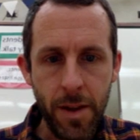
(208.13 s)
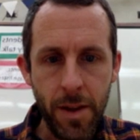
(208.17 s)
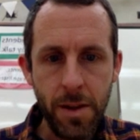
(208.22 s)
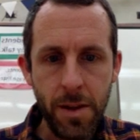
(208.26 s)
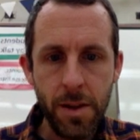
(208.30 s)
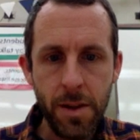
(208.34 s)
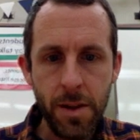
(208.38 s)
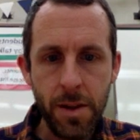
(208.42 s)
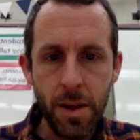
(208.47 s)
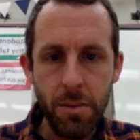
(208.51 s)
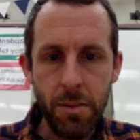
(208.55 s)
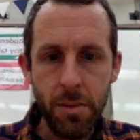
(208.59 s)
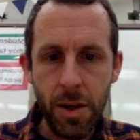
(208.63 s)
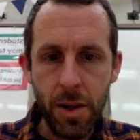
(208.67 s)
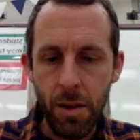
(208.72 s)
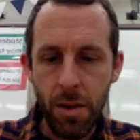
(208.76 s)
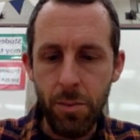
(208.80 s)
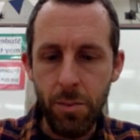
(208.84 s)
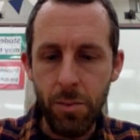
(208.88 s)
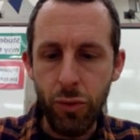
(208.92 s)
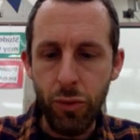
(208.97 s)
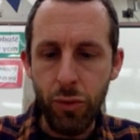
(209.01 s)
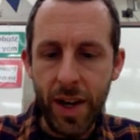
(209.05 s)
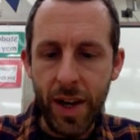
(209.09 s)
This is going to be our
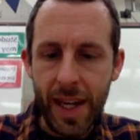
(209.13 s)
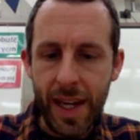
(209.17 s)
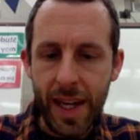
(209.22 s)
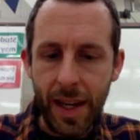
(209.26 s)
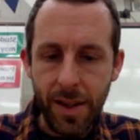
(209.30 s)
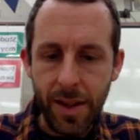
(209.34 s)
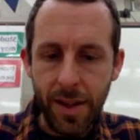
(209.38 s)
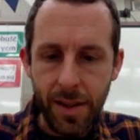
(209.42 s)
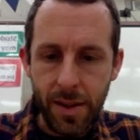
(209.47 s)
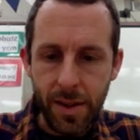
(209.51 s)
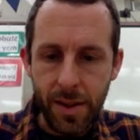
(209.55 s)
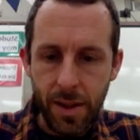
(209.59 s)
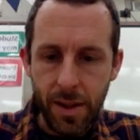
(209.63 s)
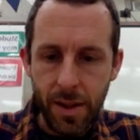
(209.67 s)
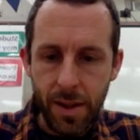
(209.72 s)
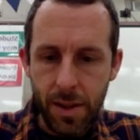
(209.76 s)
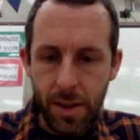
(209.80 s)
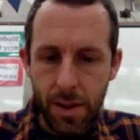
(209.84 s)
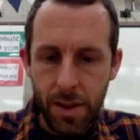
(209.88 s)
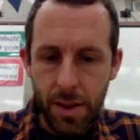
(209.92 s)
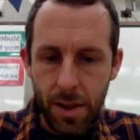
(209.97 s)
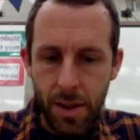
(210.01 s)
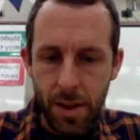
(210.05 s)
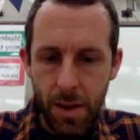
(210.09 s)
braking
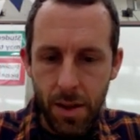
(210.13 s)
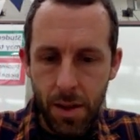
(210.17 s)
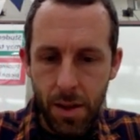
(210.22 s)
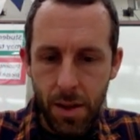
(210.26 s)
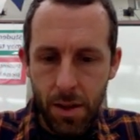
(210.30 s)
distance.